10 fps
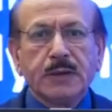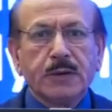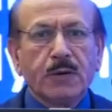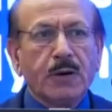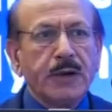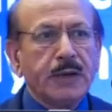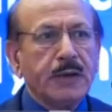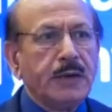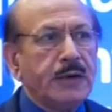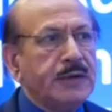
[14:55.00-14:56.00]
chronic
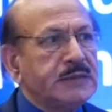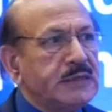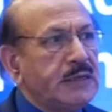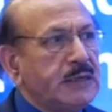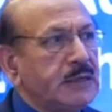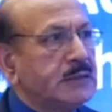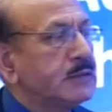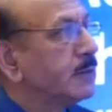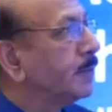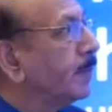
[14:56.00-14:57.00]
kidney
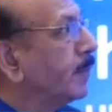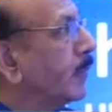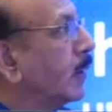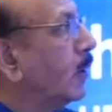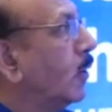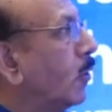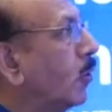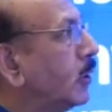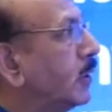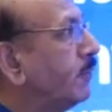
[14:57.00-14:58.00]
disease,
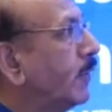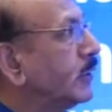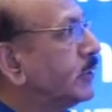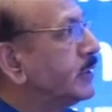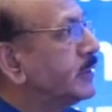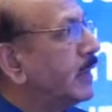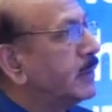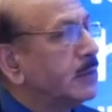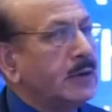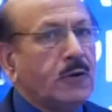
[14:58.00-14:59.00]
all the functions
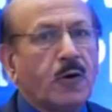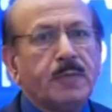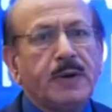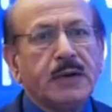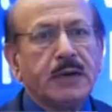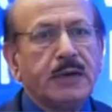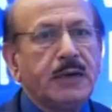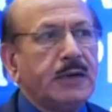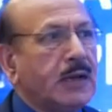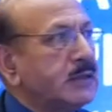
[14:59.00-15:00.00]
that the normal
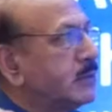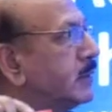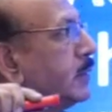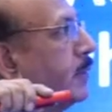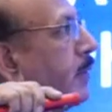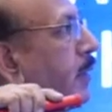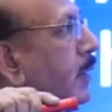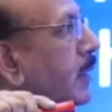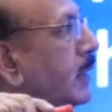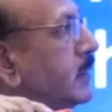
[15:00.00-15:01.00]
kidney does
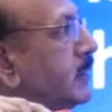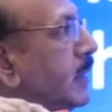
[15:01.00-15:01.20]
is